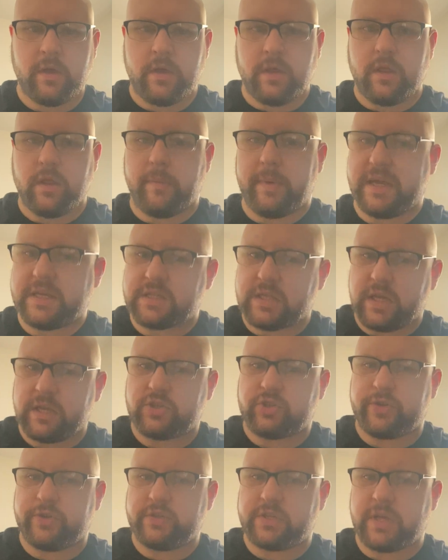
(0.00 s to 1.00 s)
The base light
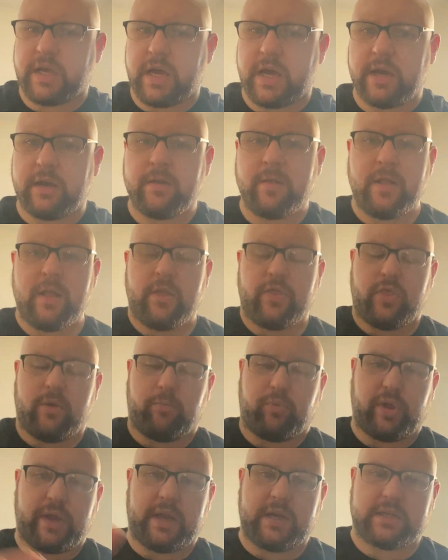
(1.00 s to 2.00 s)
turns on. The
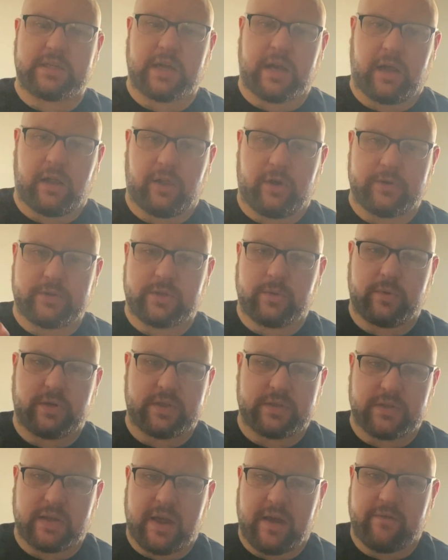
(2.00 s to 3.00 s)
blade is hollow, so it
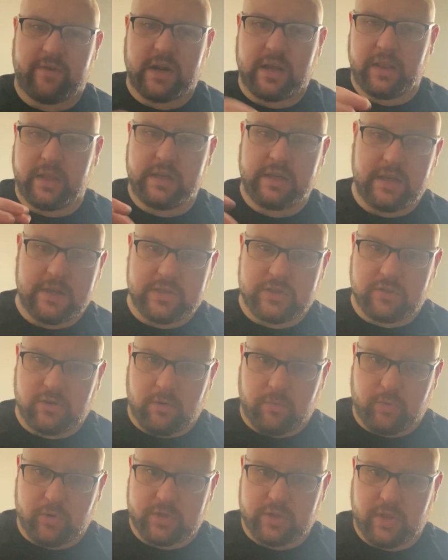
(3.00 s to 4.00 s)
doesn't have an LED
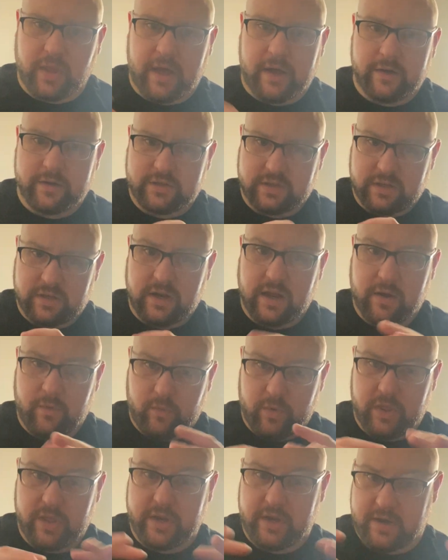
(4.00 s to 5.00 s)
strip, which allows the not
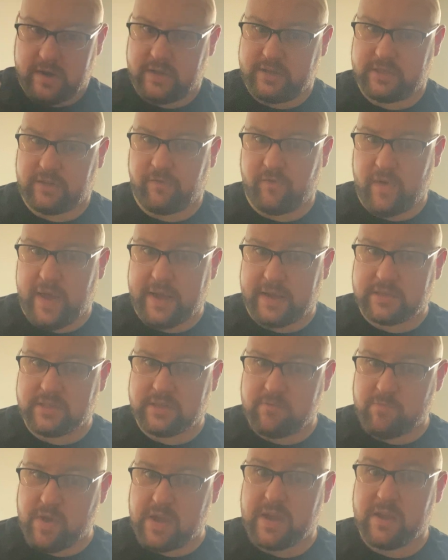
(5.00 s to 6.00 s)
really nice effects
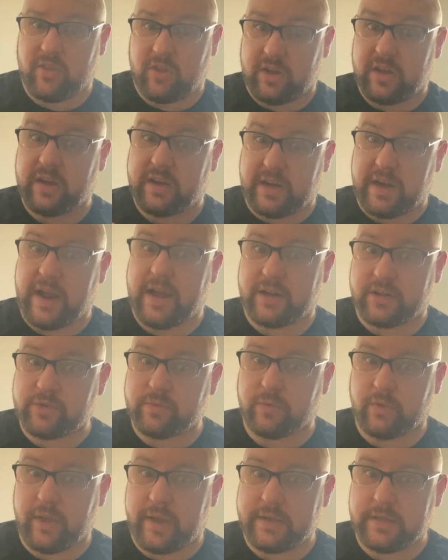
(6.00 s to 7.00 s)
that make it look like an
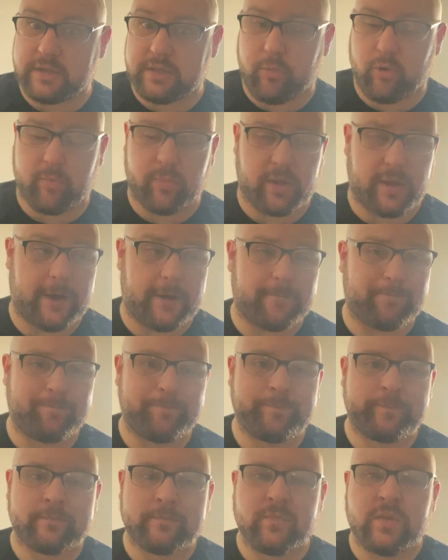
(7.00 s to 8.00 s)
actual lightsaber blade.
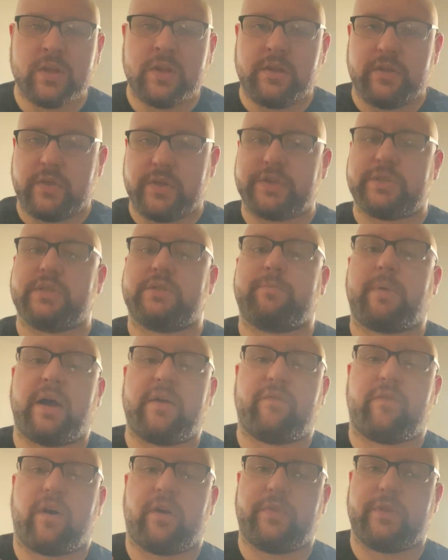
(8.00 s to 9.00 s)
This is by
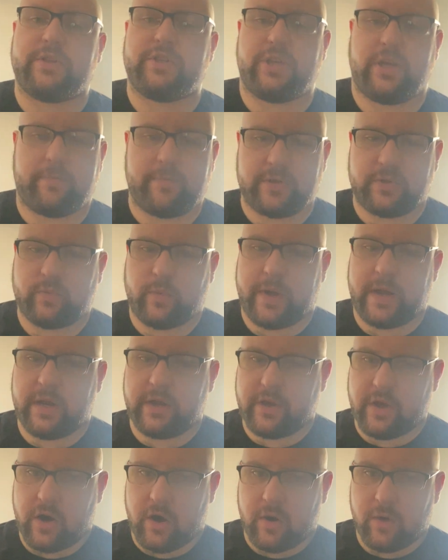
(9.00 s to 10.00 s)
far the cheapest way to
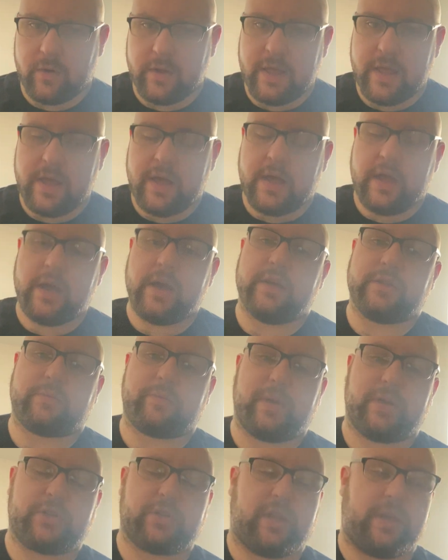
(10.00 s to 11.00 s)
go,
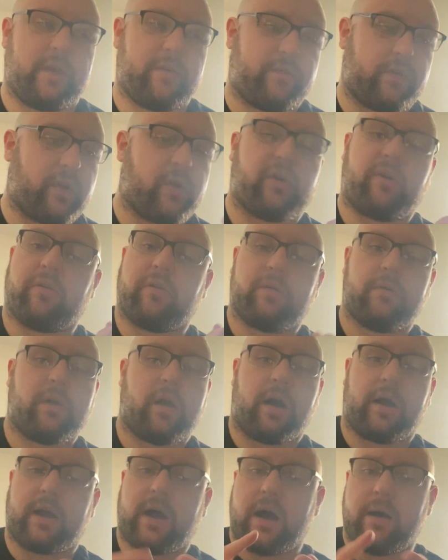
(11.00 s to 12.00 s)
especially if you're
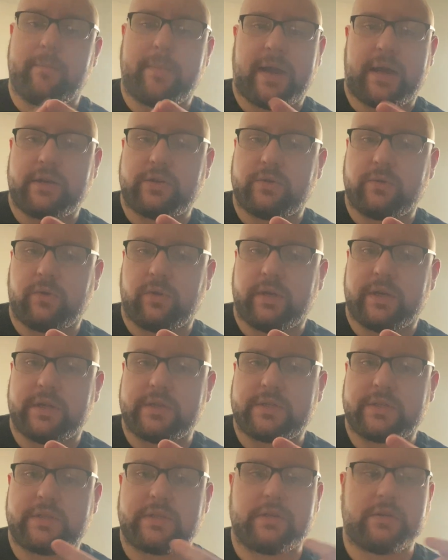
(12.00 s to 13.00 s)
a combat
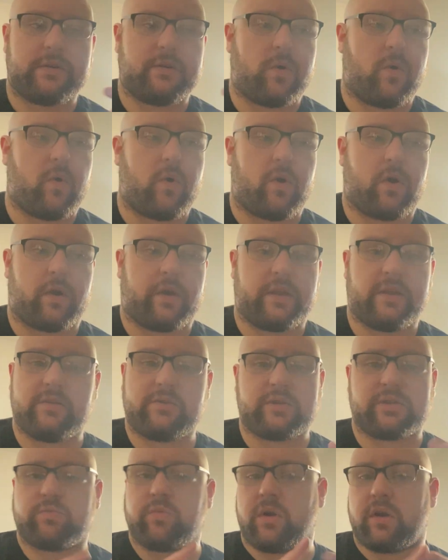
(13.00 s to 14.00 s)
duelist or you
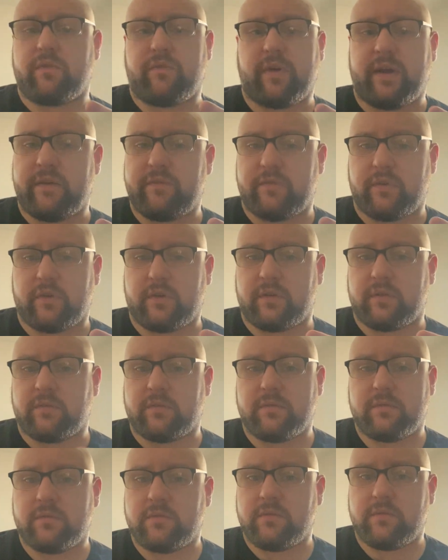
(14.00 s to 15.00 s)
just want to fight for
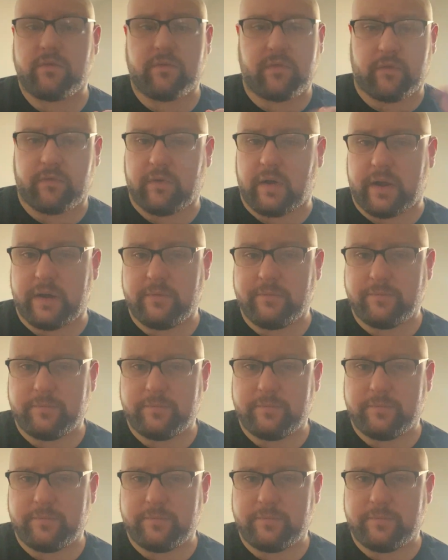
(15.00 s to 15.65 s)
fun.